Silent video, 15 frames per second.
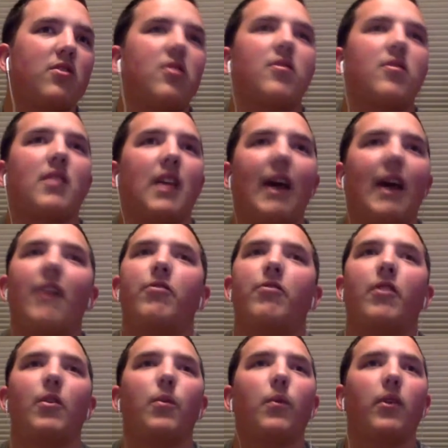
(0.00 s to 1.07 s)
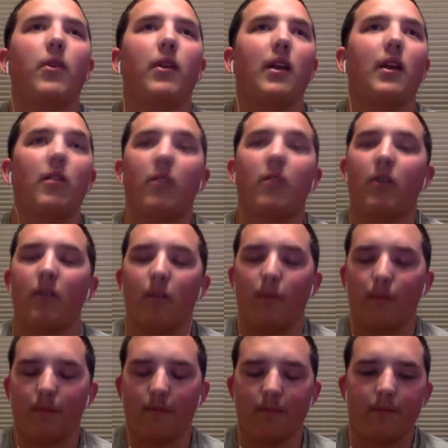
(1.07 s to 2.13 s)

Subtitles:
So just have fun with it and learn.